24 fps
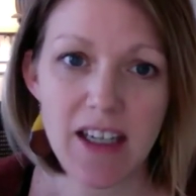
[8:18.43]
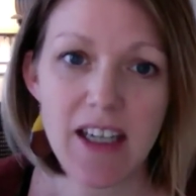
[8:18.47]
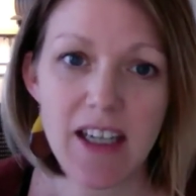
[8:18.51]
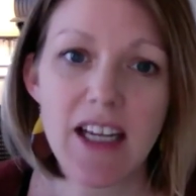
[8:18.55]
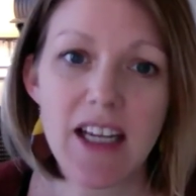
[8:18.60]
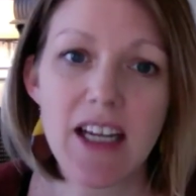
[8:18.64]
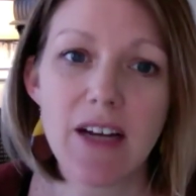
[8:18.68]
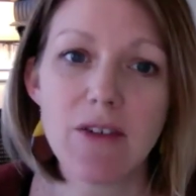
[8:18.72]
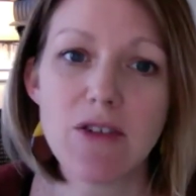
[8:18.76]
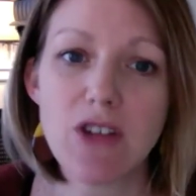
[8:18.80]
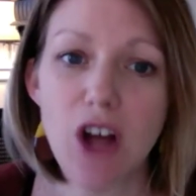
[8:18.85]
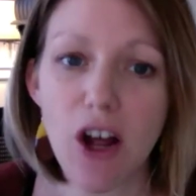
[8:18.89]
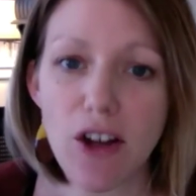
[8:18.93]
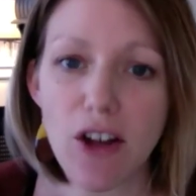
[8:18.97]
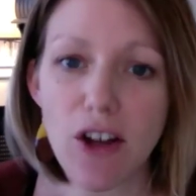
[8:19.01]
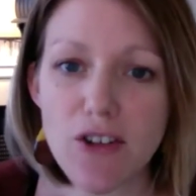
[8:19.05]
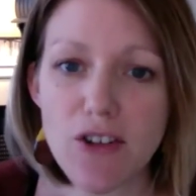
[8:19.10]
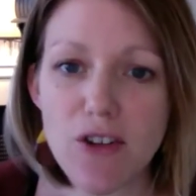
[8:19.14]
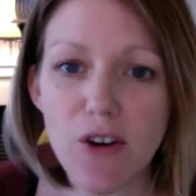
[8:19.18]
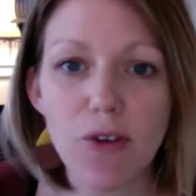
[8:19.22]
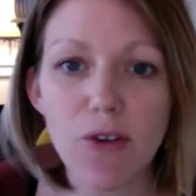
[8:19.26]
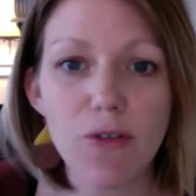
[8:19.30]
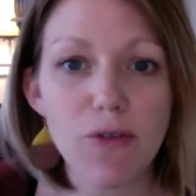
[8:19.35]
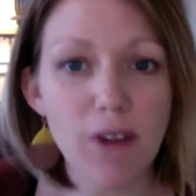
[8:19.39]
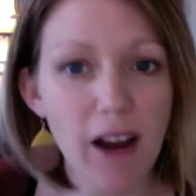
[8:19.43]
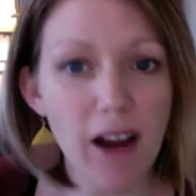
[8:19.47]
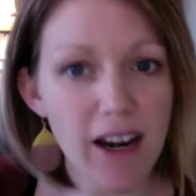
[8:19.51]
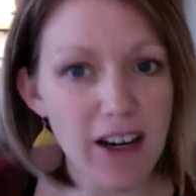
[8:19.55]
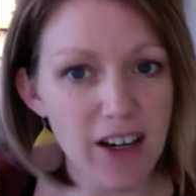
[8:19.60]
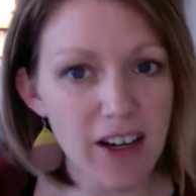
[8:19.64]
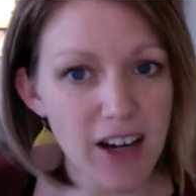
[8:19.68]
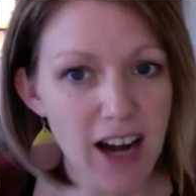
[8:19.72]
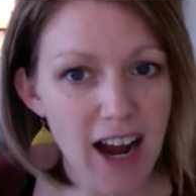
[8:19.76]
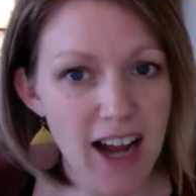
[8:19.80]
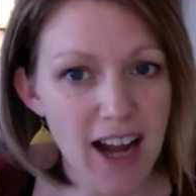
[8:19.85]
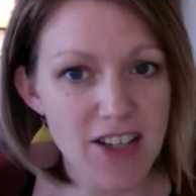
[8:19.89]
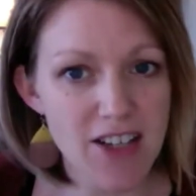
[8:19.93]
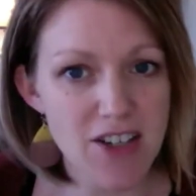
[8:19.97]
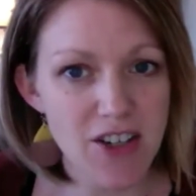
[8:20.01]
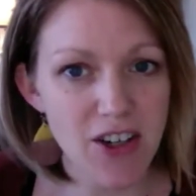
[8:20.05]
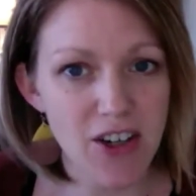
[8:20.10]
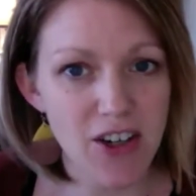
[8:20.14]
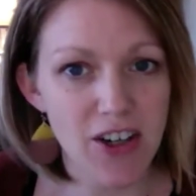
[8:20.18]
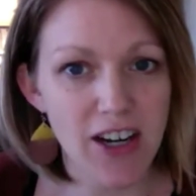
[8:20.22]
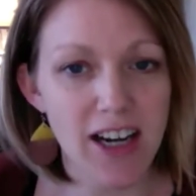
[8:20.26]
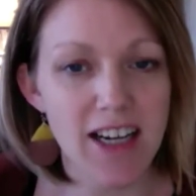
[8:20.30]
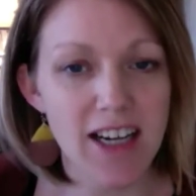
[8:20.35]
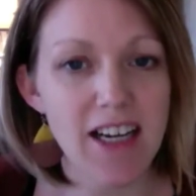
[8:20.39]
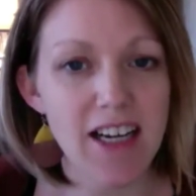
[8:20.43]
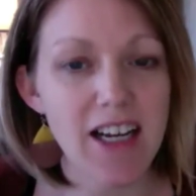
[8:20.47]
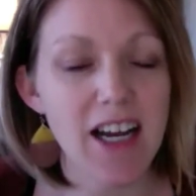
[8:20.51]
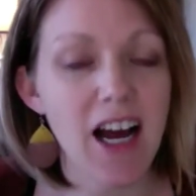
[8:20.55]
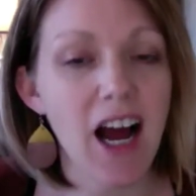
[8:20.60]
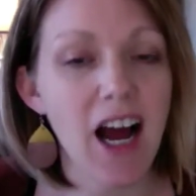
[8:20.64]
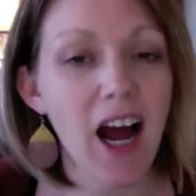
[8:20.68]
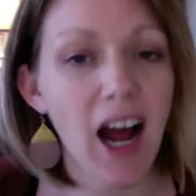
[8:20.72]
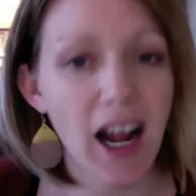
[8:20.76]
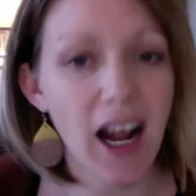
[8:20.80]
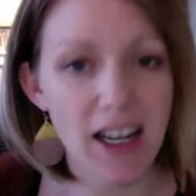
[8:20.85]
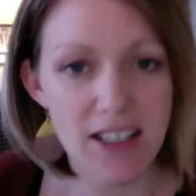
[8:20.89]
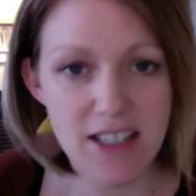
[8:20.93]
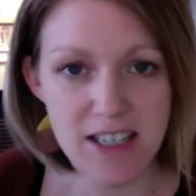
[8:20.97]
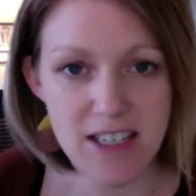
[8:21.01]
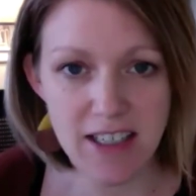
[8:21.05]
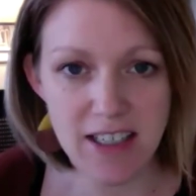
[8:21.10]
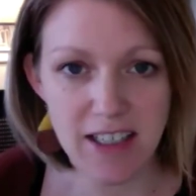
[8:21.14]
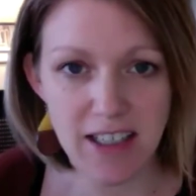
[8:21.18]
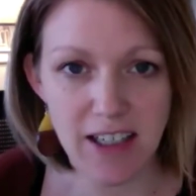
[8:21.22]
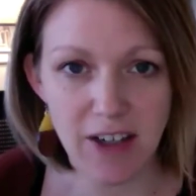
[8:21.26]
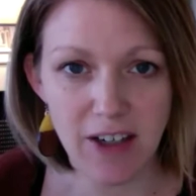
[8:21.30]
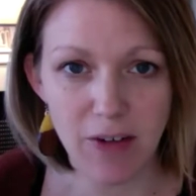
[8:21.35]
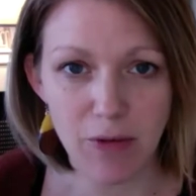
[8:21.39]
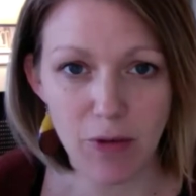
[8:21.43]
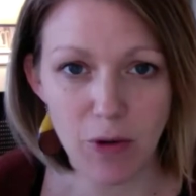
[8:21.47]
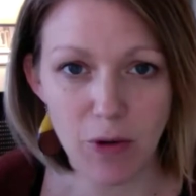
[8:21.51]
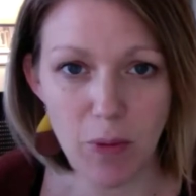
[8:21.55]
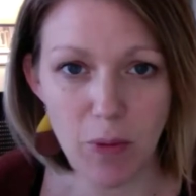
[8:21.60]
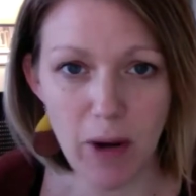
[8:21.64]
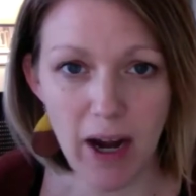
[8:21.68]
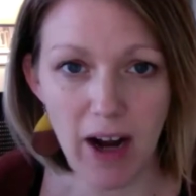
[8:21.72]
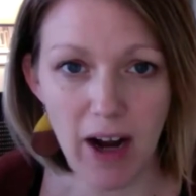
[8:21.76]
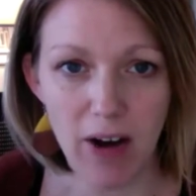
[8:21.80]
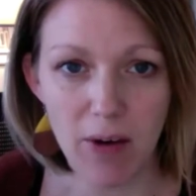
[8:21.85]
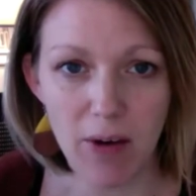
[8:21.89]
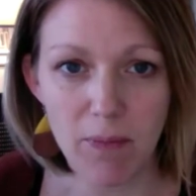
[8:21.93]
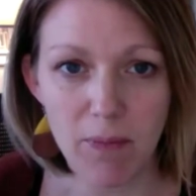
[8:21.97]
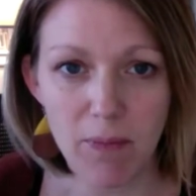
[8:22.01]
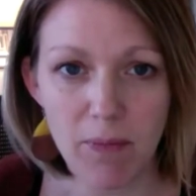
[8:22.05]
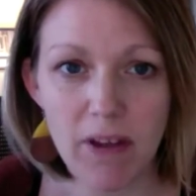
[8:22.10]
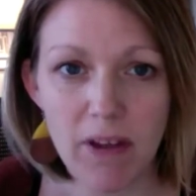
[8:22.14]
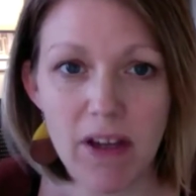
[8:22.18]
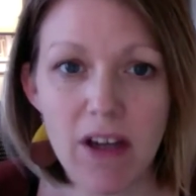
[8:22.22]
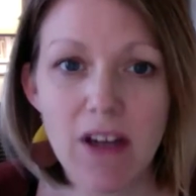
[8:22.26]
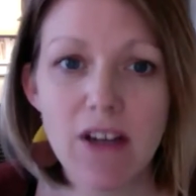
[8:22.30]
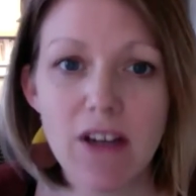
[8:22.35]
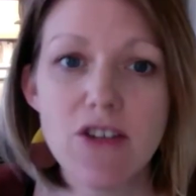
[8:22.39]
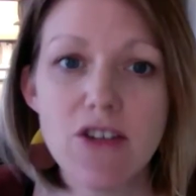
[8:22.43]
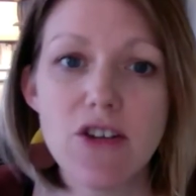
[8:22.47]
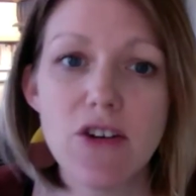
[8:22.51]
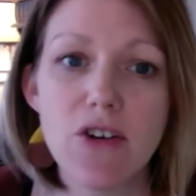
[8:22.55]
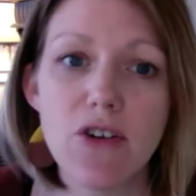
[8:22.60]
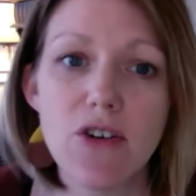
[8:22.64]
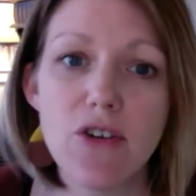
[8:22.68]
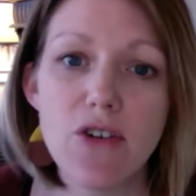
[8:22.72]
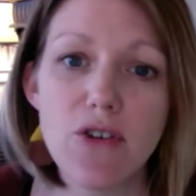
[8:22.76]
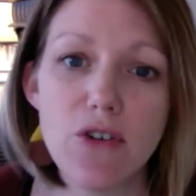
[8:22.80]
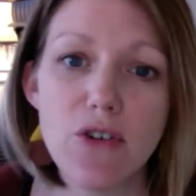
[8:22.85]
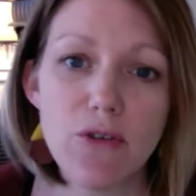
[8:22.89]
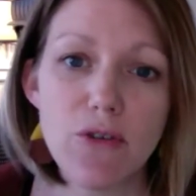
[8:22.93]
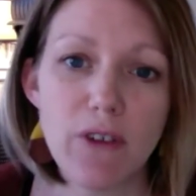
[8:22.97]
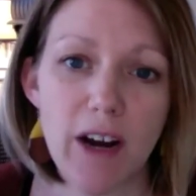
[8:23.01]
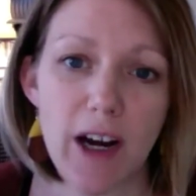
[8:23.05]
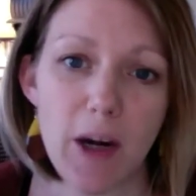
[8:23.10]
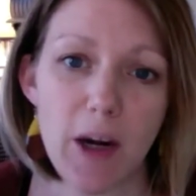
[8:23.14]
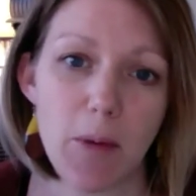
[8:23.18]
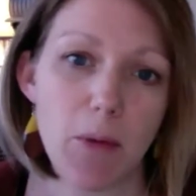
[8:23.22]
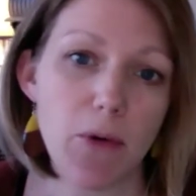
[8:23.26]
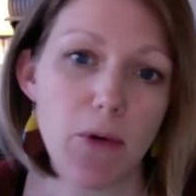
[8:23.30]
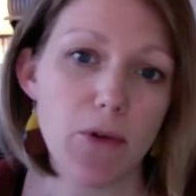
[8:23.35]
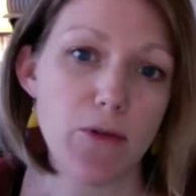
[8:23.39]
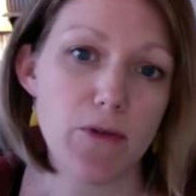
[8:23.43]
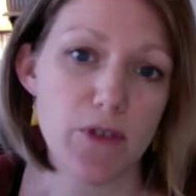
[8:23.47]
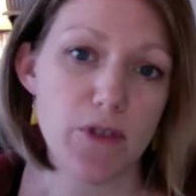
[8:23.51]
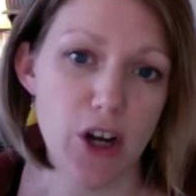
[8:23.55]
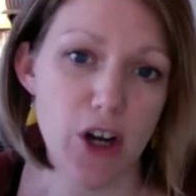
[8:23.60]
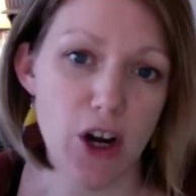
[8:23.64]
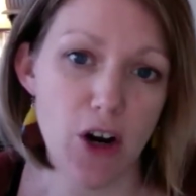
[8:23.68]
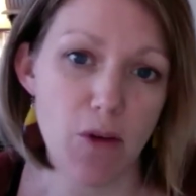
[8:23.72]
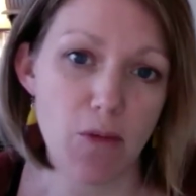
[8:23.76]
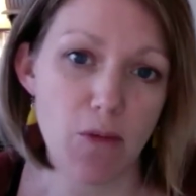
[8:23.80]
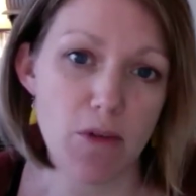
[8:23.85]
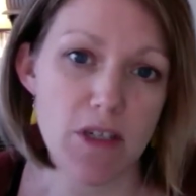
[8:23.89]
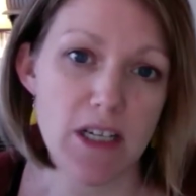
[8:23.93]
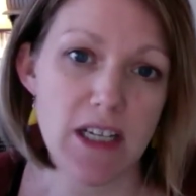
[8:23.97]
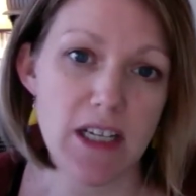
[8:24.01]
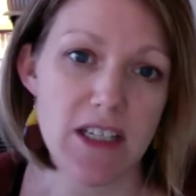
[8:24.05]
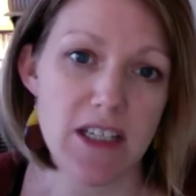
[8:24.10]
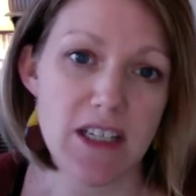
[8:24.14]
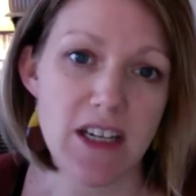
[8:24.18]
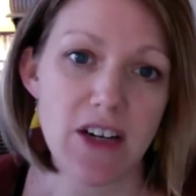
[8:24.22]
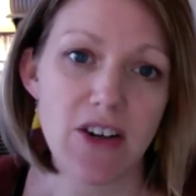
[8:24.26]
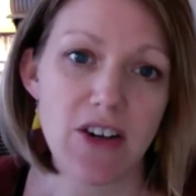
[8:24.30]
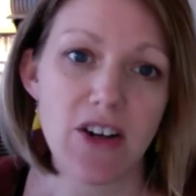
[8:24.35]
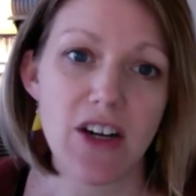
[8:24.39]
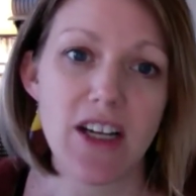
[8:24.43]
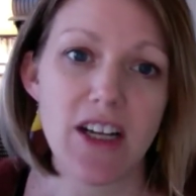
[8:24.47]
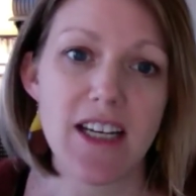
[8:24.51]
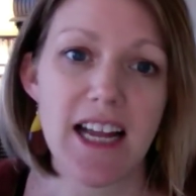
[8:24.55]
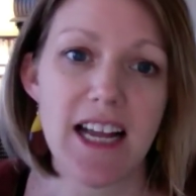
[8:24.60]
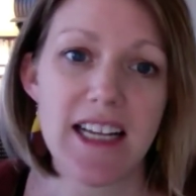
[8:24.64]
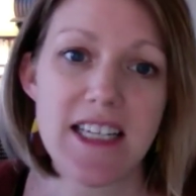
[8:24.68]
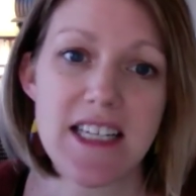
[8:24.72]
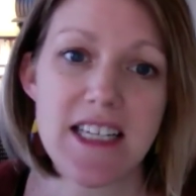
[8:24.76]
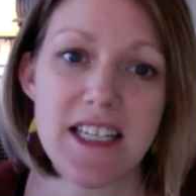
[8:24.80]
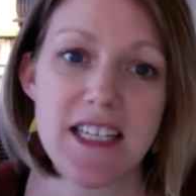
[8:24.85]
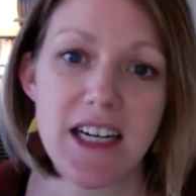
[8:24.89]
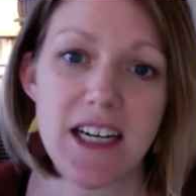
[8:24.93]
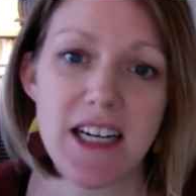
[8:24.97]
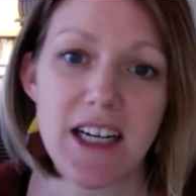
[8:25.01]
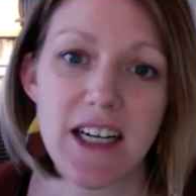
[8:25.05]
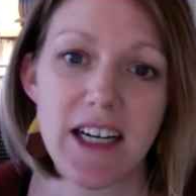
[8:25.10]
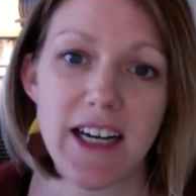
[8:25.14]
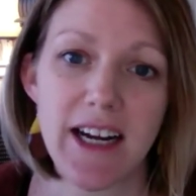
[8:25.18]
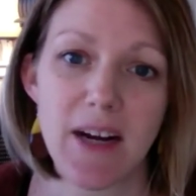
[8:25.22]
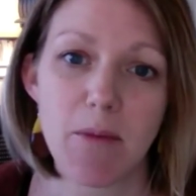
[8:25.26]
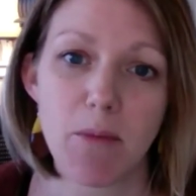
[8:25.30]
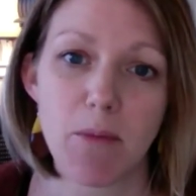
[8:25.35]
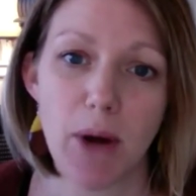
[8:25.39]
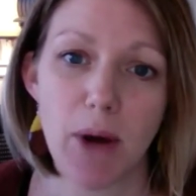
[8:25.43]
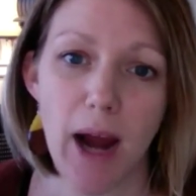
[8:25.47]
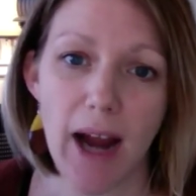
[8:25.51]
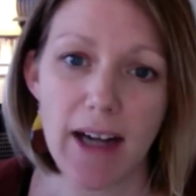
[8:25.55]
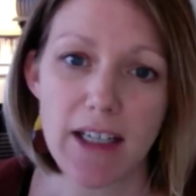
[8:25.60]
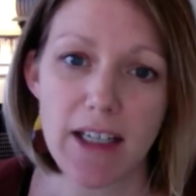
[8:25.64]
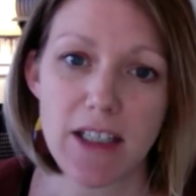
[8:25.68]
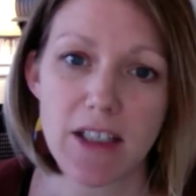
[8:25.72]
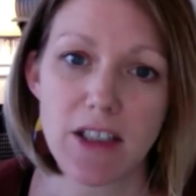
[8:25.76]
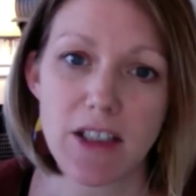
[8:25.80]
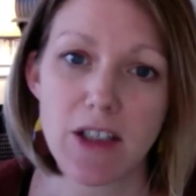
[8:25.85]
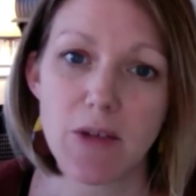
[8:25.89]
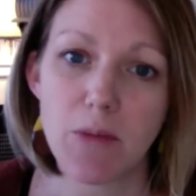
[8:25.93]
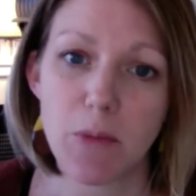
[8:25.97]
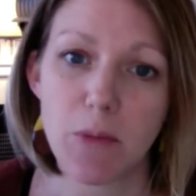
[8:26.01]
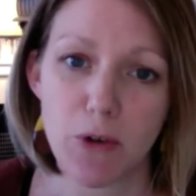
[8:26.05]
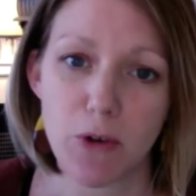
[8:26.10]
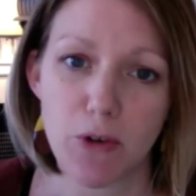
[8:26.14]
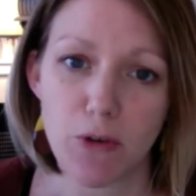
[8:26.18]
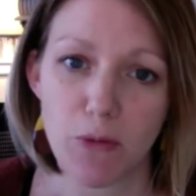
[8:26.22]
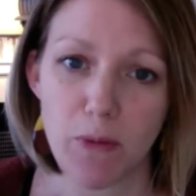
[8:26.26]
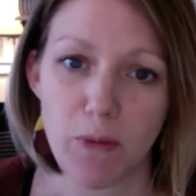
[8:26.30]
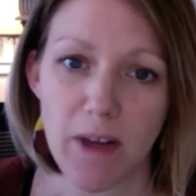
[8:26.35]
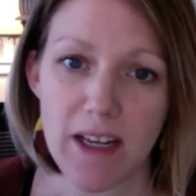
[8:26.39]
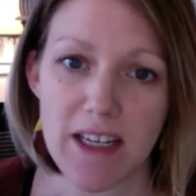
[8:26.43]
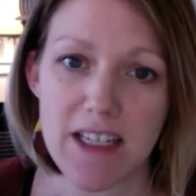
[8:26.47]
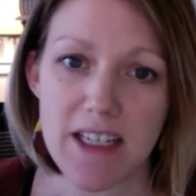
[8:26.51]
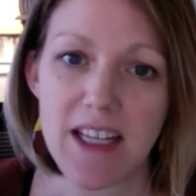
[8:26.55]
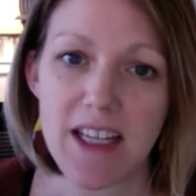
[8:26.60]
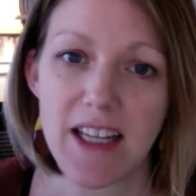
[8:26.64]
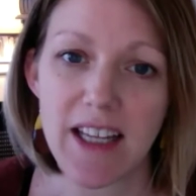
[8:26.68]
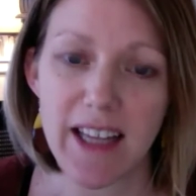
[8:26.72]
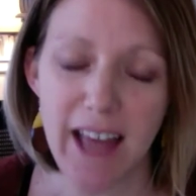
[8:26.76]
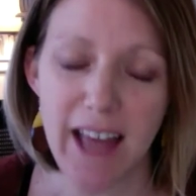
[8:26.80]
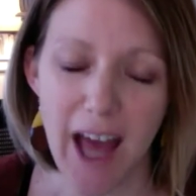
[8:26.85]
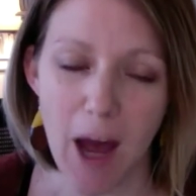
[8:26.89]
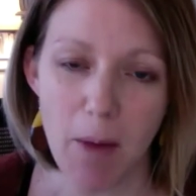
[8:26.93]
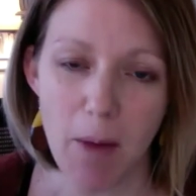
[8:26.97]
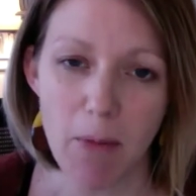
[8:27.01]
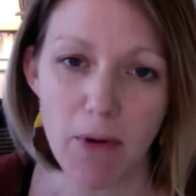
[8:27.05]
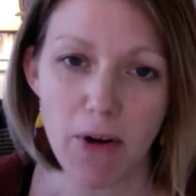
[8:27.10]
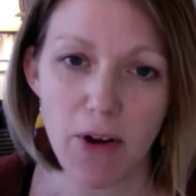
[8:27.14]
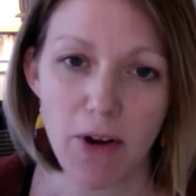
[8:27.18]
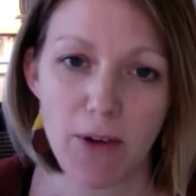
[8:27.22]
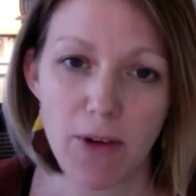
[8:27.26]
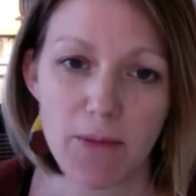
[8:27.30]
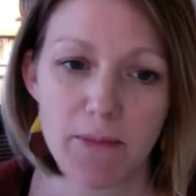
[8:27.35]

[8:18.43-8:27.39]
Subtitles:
It was also a fire hazard and in constant need of repair. So a new fireproof dome was considered a necessary and practical improvement to the Capitol.